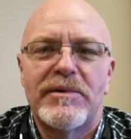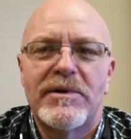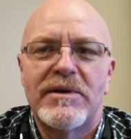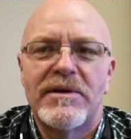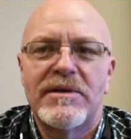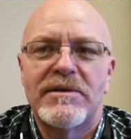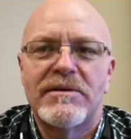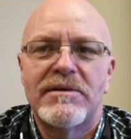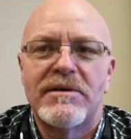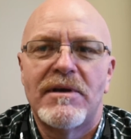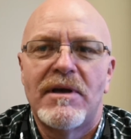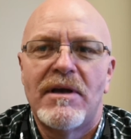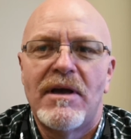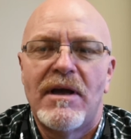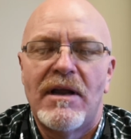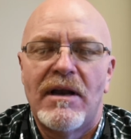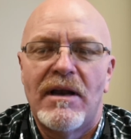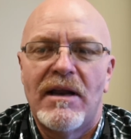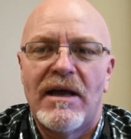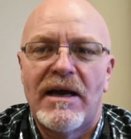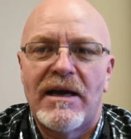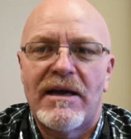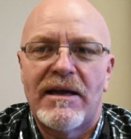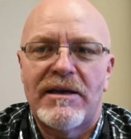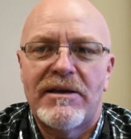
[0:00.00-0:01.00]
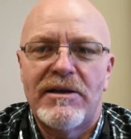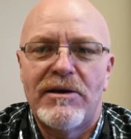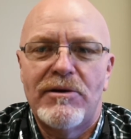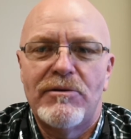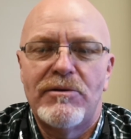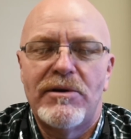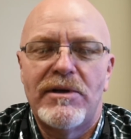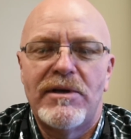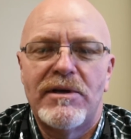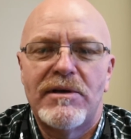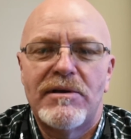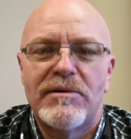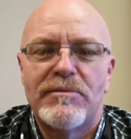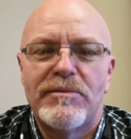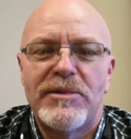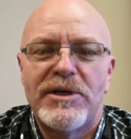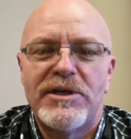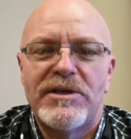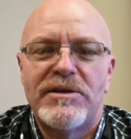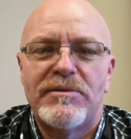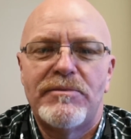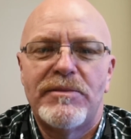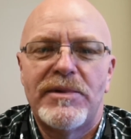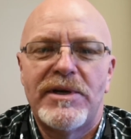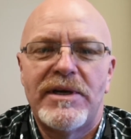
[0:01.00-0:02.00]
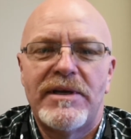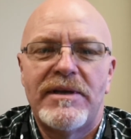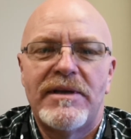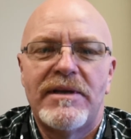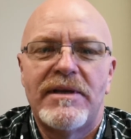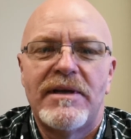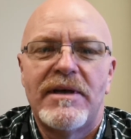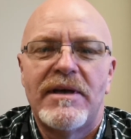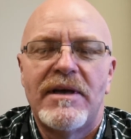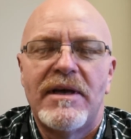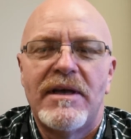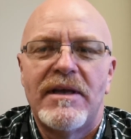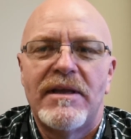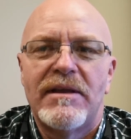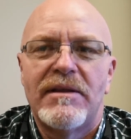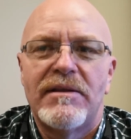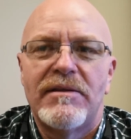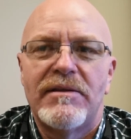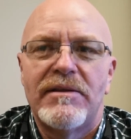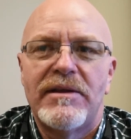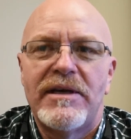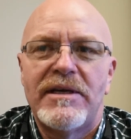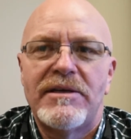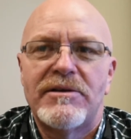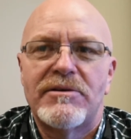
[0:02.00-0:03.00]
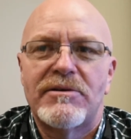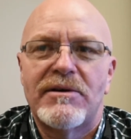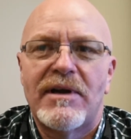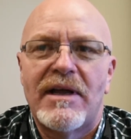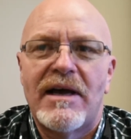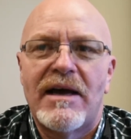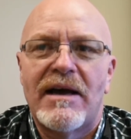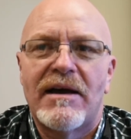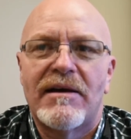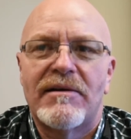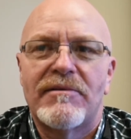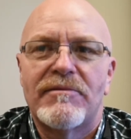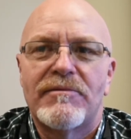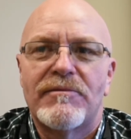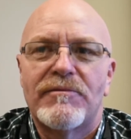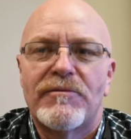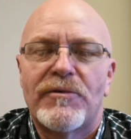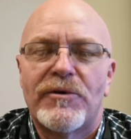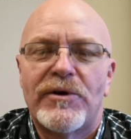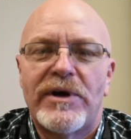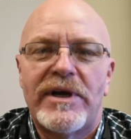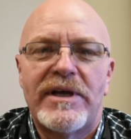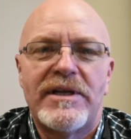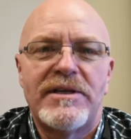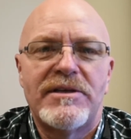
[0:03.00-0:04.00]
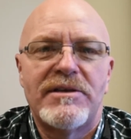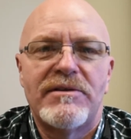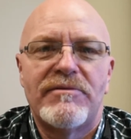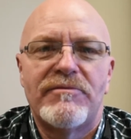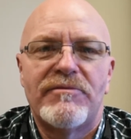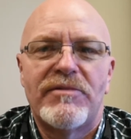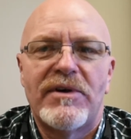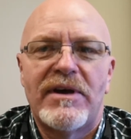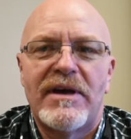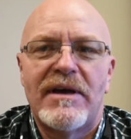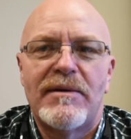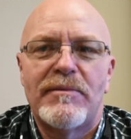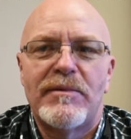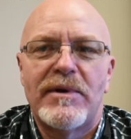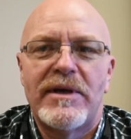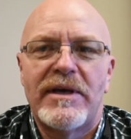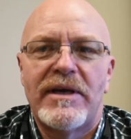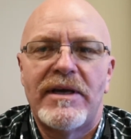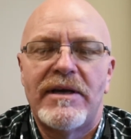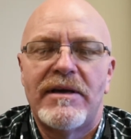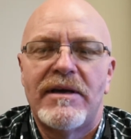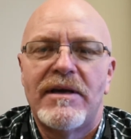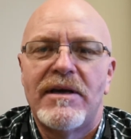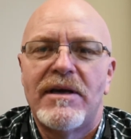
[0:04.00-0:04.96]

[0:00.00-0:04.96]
Because like I told in the commission meeting, these are like friends and family.